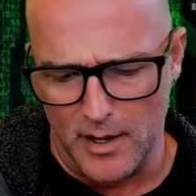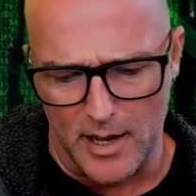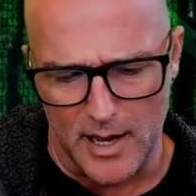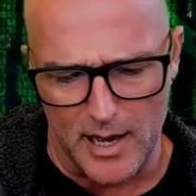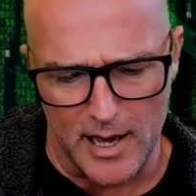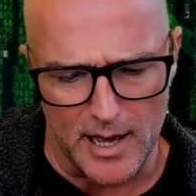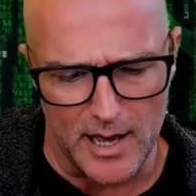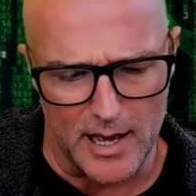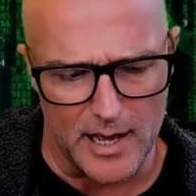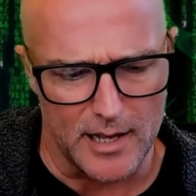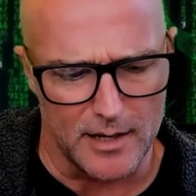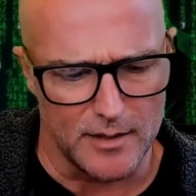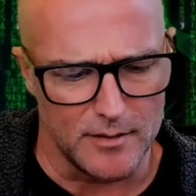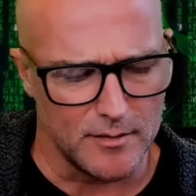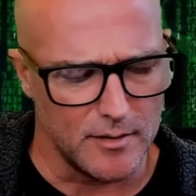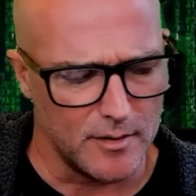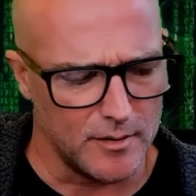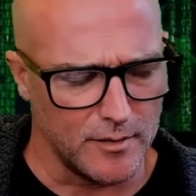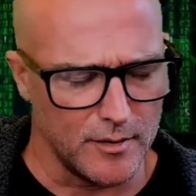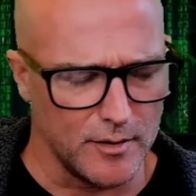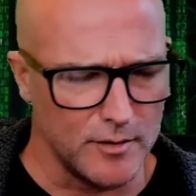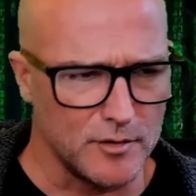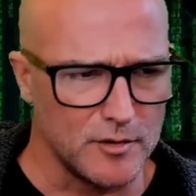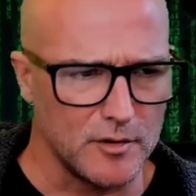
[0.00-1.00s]
And
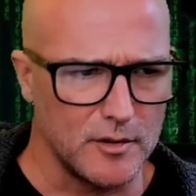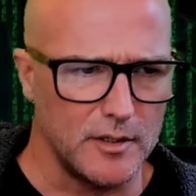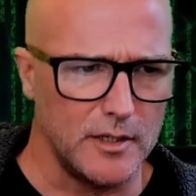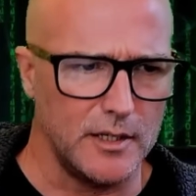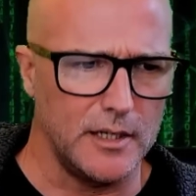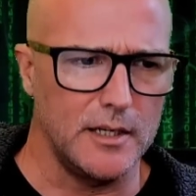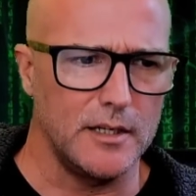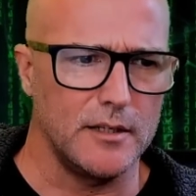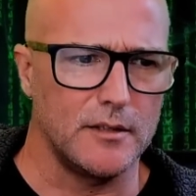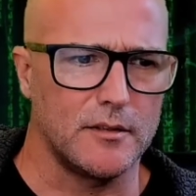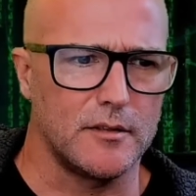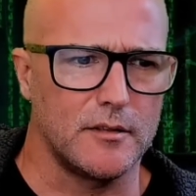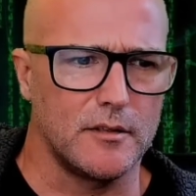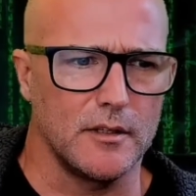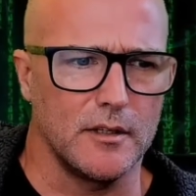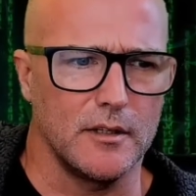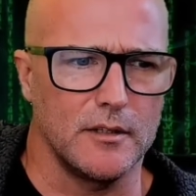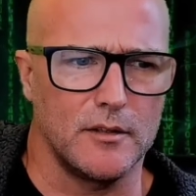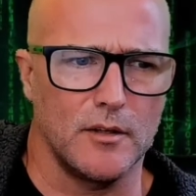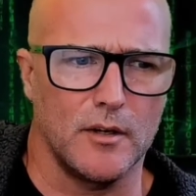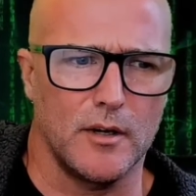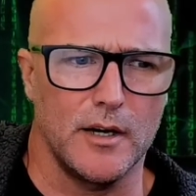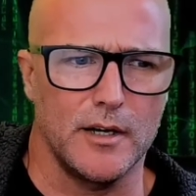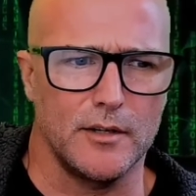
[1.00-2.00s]
those that eat
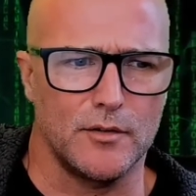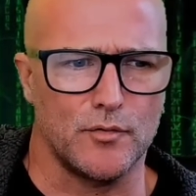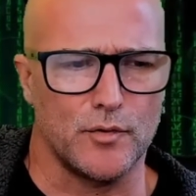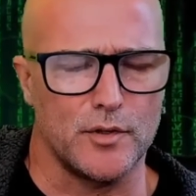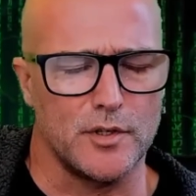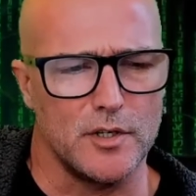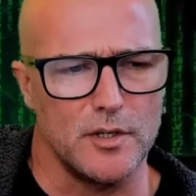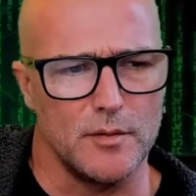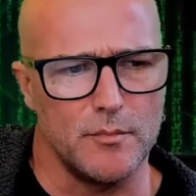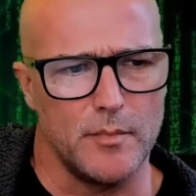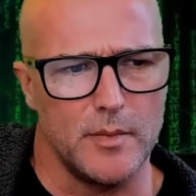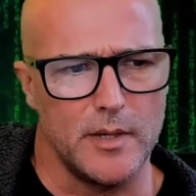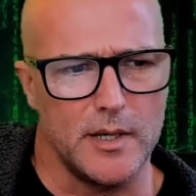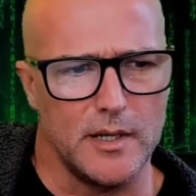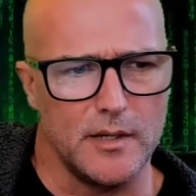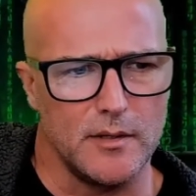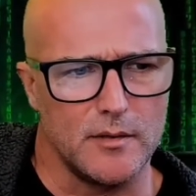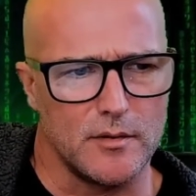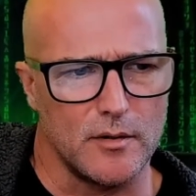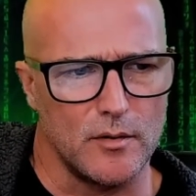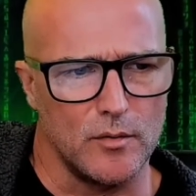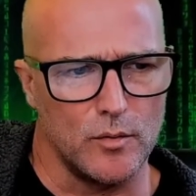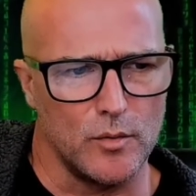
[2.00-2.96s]
diets rich in meat